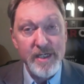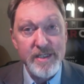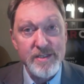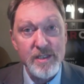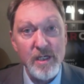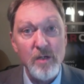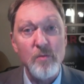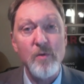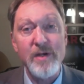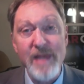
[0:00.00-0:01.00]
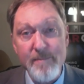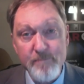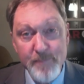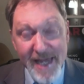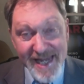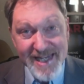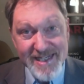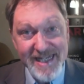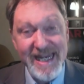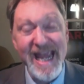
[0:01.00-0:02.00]
place where they
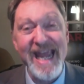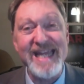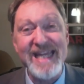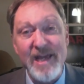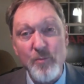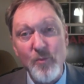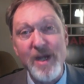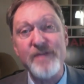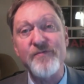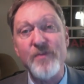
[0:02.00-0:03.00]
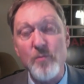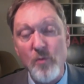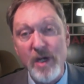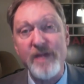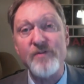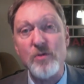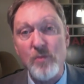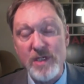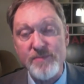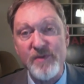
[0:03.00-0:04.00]
banned it and went from whatever it
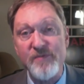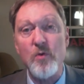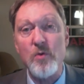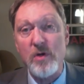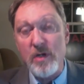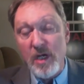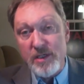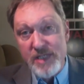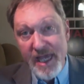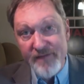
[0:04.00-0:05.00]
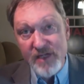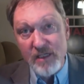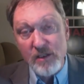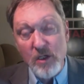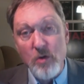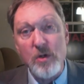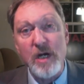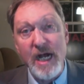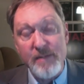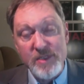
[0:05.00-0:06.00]
was before to having a lower
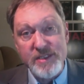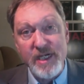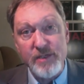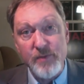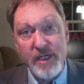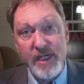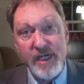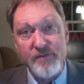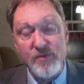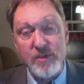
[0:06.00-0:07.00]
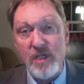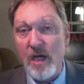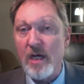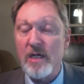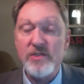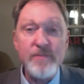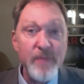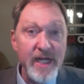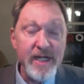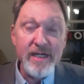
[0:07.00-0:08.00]
homicide rate afterwards.
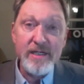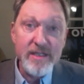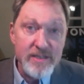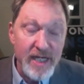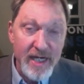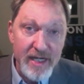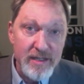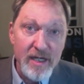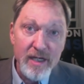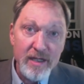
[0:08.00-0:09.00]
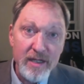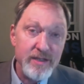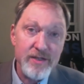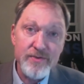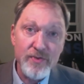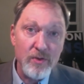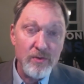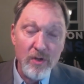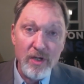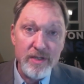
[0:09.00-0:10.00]
Japan has had gun
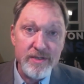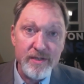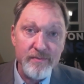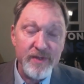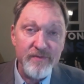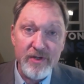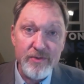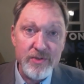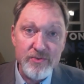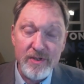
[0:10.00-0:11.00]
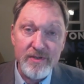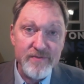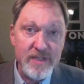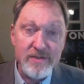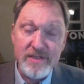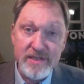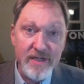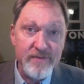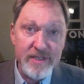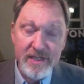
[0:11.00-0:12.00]
control laws that have been very restrictive since the
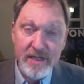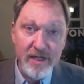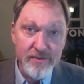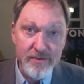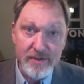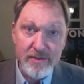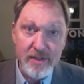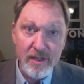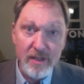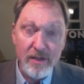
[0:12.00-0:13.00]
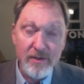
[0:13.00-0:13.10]
seventeen hundreds.